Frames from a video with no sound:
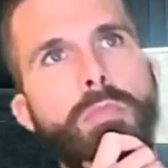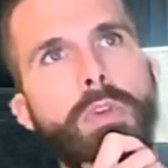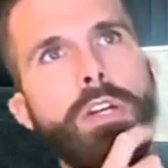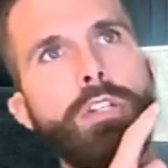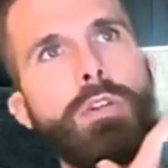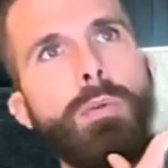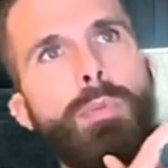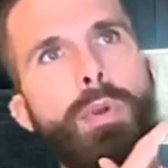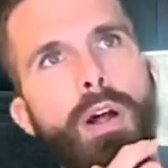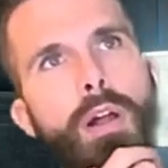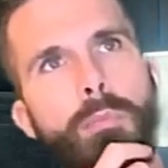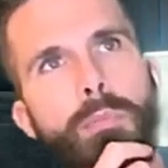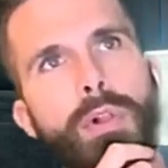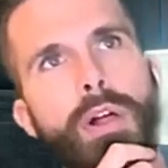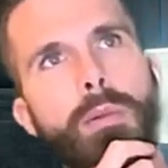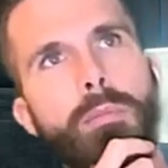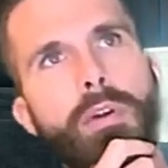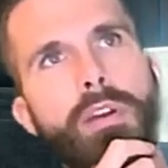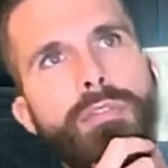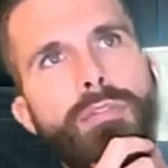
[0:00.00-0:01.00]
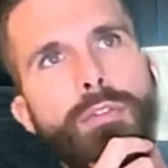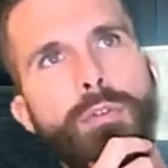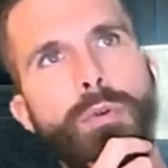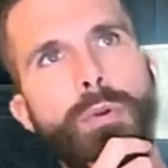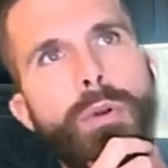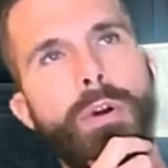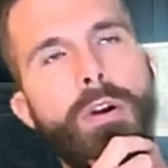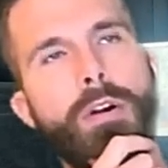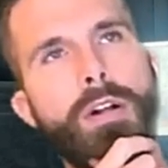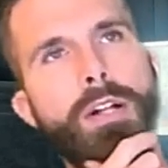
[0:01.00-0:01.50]
I should probably plan my
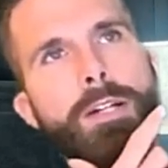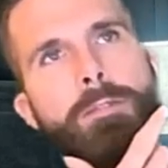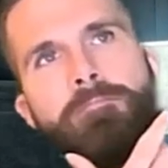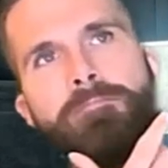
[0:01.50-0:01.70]
funeral.